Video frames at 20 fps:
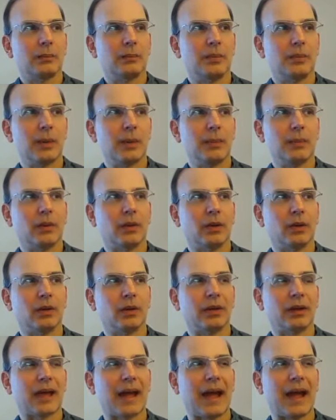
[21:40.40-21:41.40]
people to
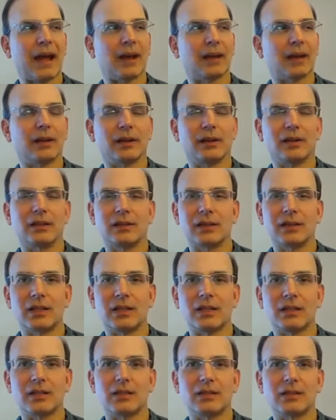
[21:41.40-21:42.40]
look at, like
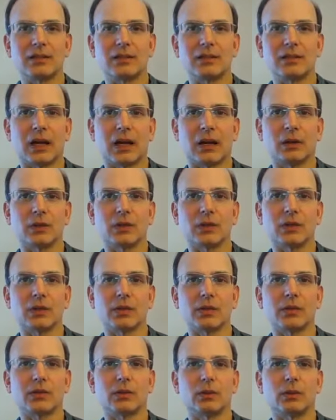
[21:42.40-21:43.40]
these
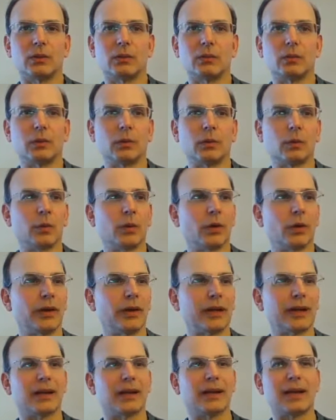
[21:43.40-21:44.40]
councils, the, the World
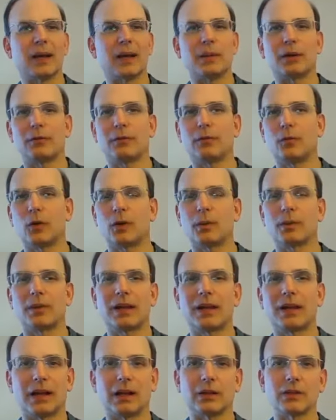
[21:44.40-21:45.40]
Economic Forum
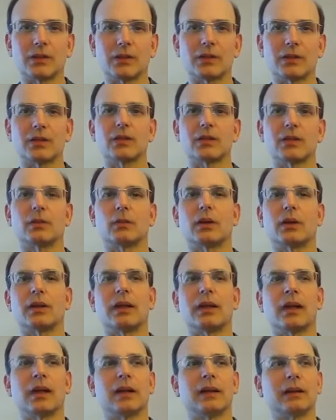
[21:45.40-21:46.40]
councils and
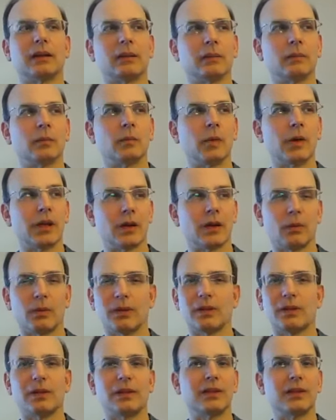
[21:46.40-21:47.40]
whatnot, and hear
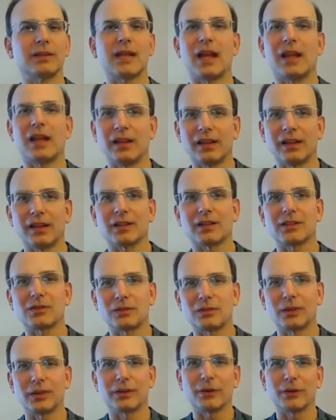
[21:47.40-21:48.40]
what they're telling us,
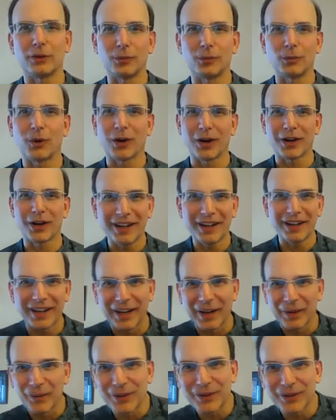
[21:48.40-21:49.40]
what they're working
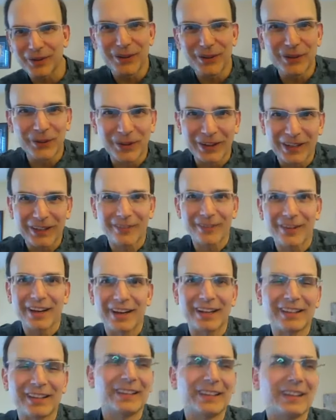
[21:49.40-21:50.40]
on, what they're doing,
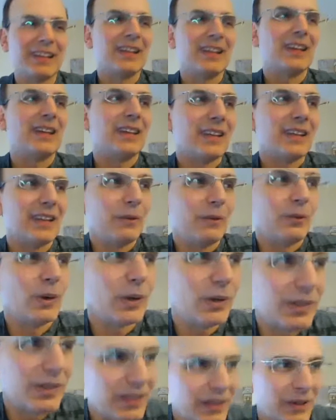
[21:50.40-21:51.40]
right? They
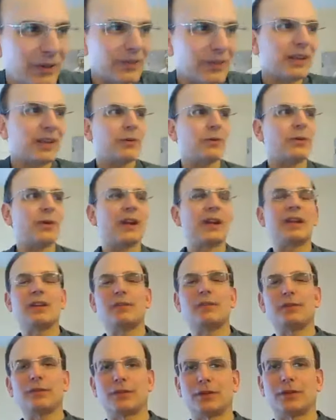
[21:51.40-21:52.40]
were, you know, getting ready
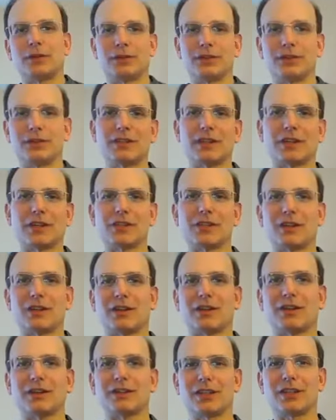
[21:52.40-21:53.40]
for such
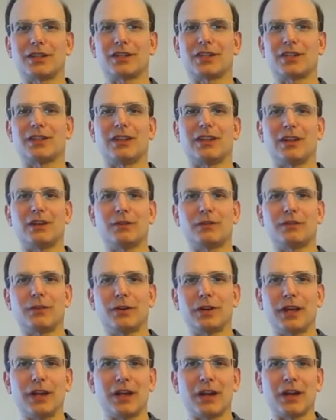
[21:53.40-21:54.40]
a such a thing for
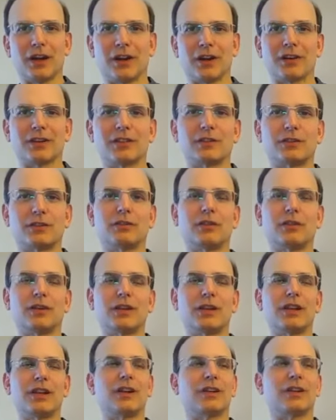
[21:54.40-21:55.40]
years, for
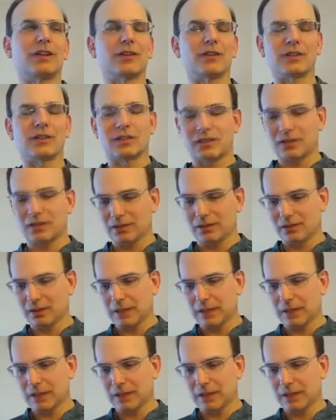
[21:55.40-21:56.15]
years.